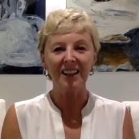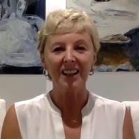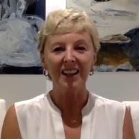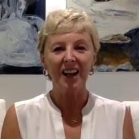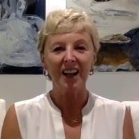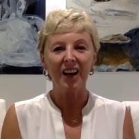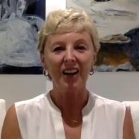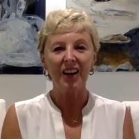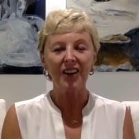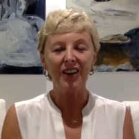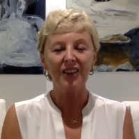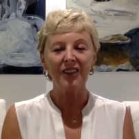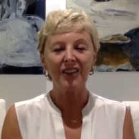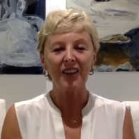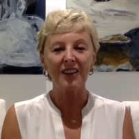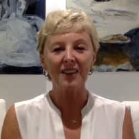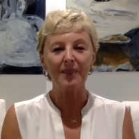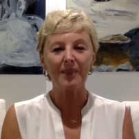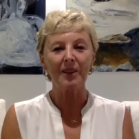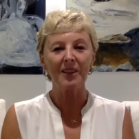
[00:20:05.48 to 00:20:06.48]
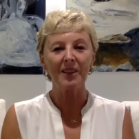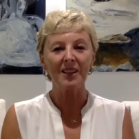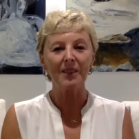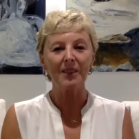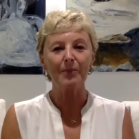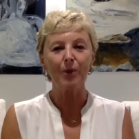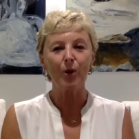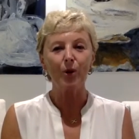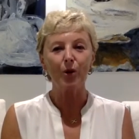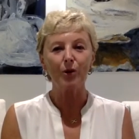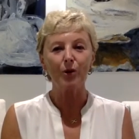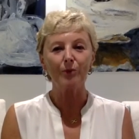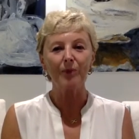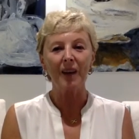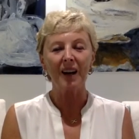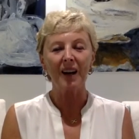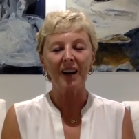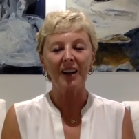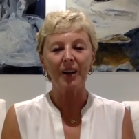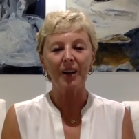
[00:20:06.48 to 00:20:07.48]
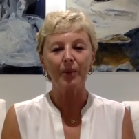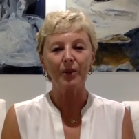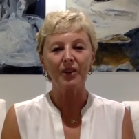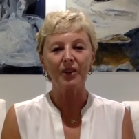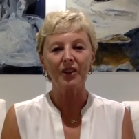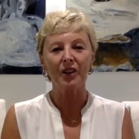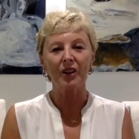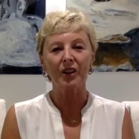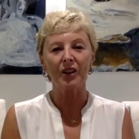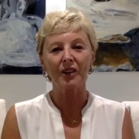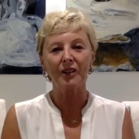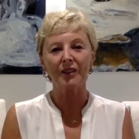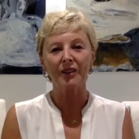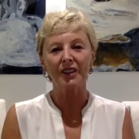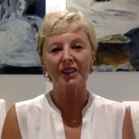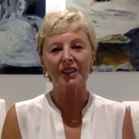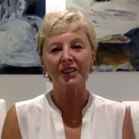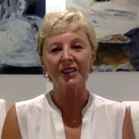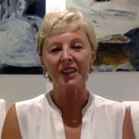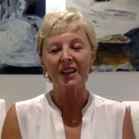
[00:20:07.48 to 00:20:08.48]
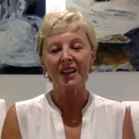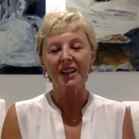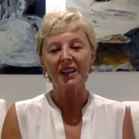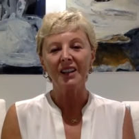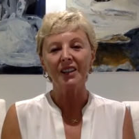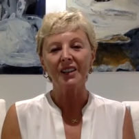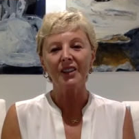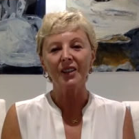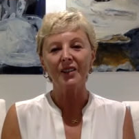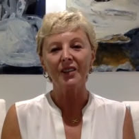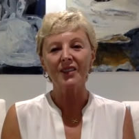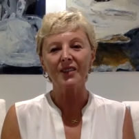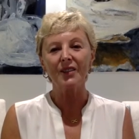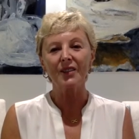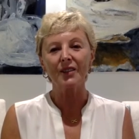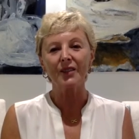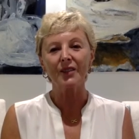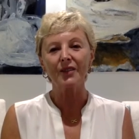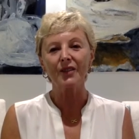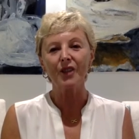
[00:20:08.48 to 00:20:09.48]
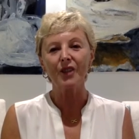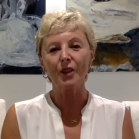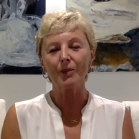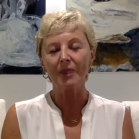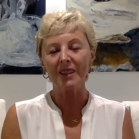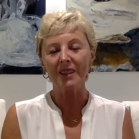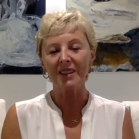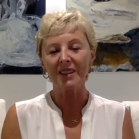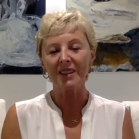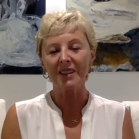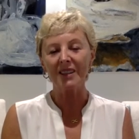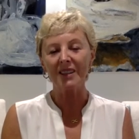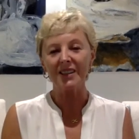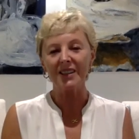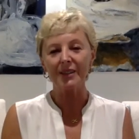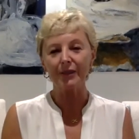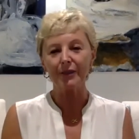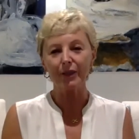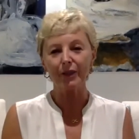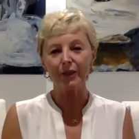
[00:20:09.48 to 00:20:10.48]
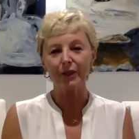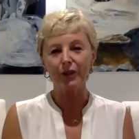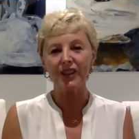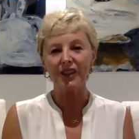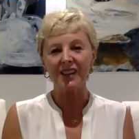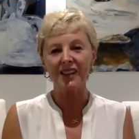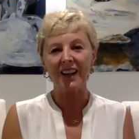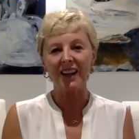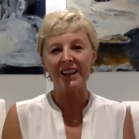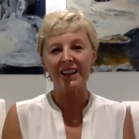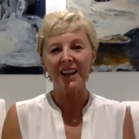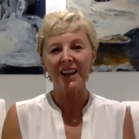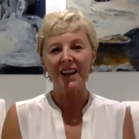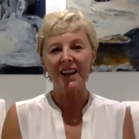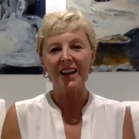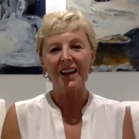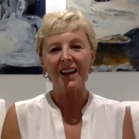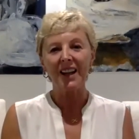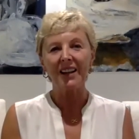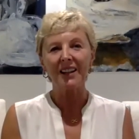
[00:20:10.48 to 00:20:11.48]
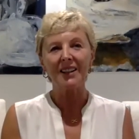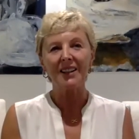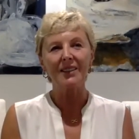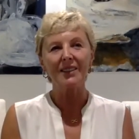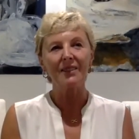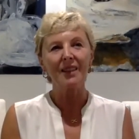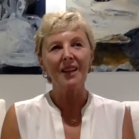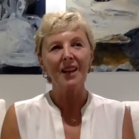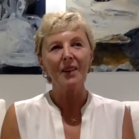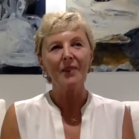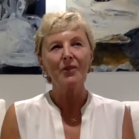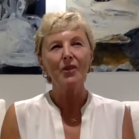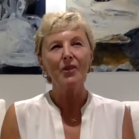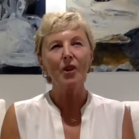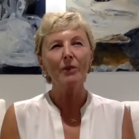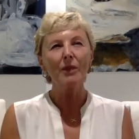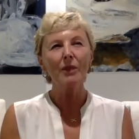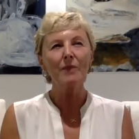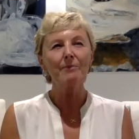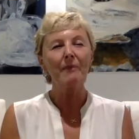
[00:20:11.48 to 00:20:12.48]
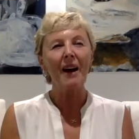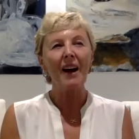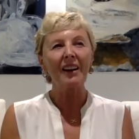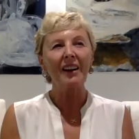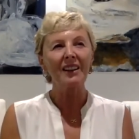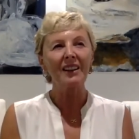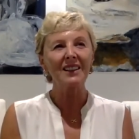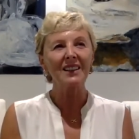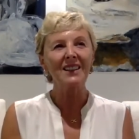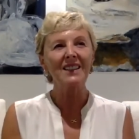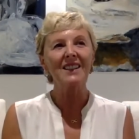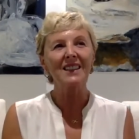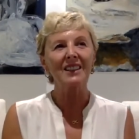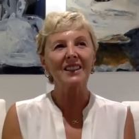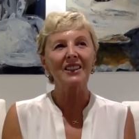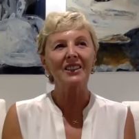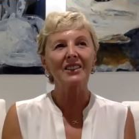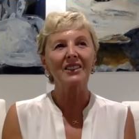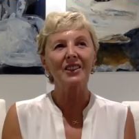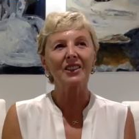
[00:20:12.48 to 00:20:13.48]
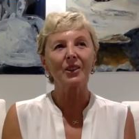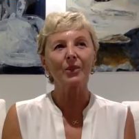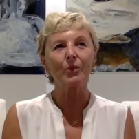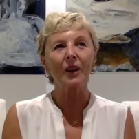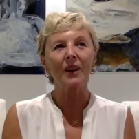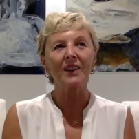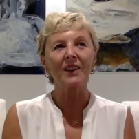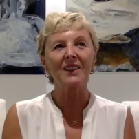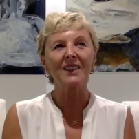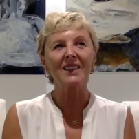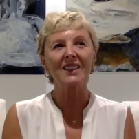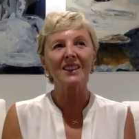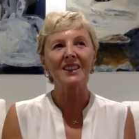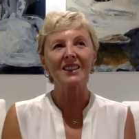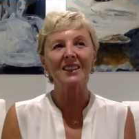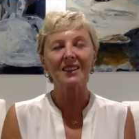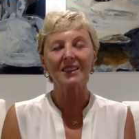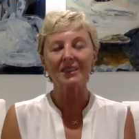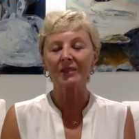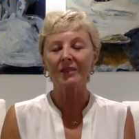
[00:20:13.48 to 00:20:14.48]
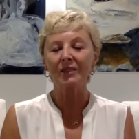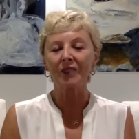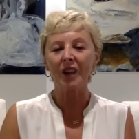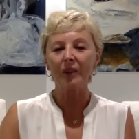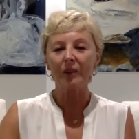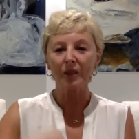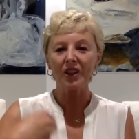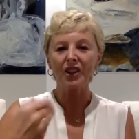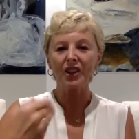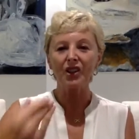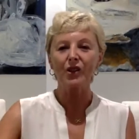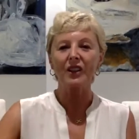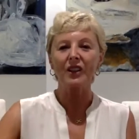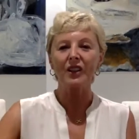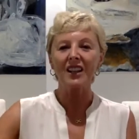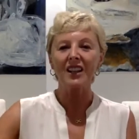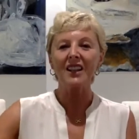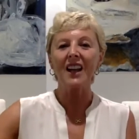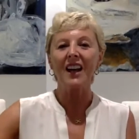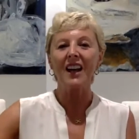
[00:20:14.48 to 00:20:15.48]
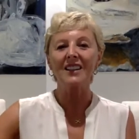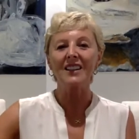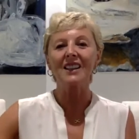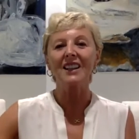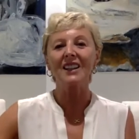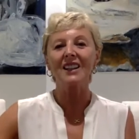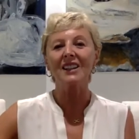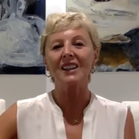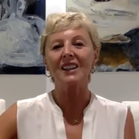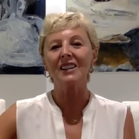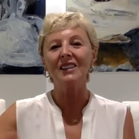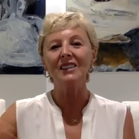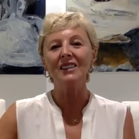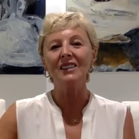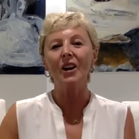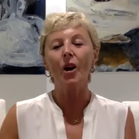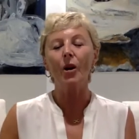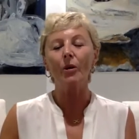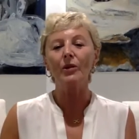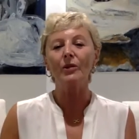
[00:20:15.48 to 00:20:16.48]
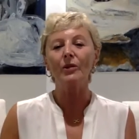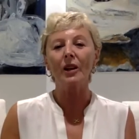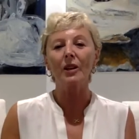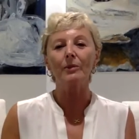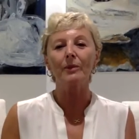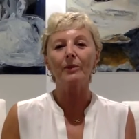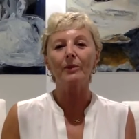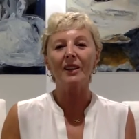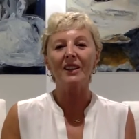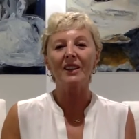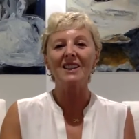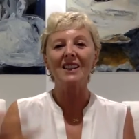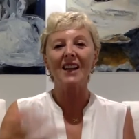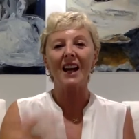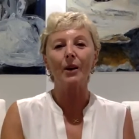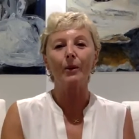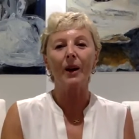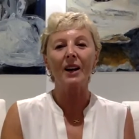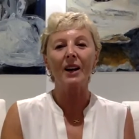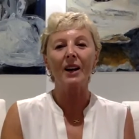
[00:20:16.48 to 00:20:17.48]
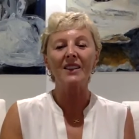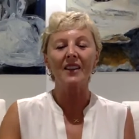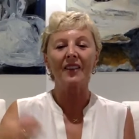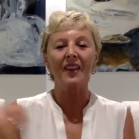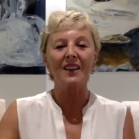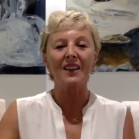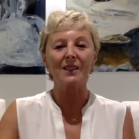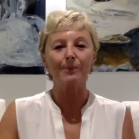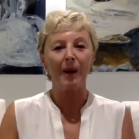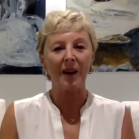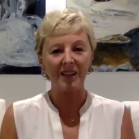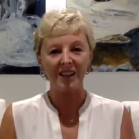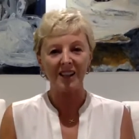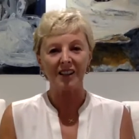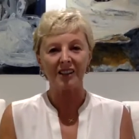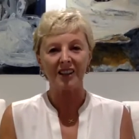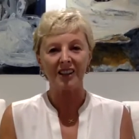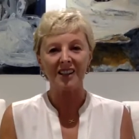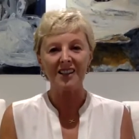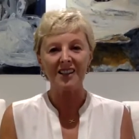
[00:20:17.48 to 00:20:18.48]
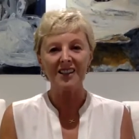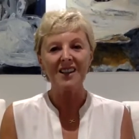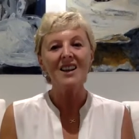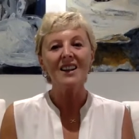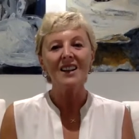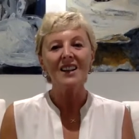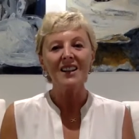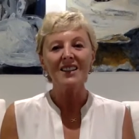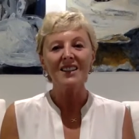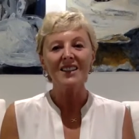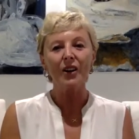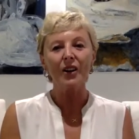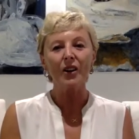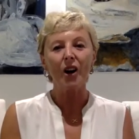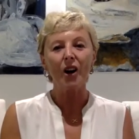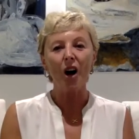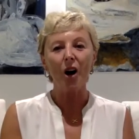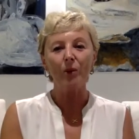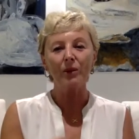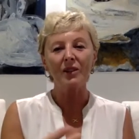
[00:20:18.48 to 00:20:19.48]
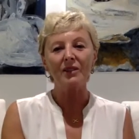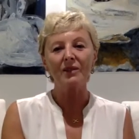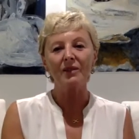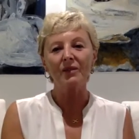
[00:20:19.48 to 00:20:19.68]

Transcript: I think that's the most important part. I wouldn't go over, sort of 2 pieces of fruit a day. Normally melons are the ones that, like when you're treating Candida, I would recommend to stay away. So that's bacteria. So I would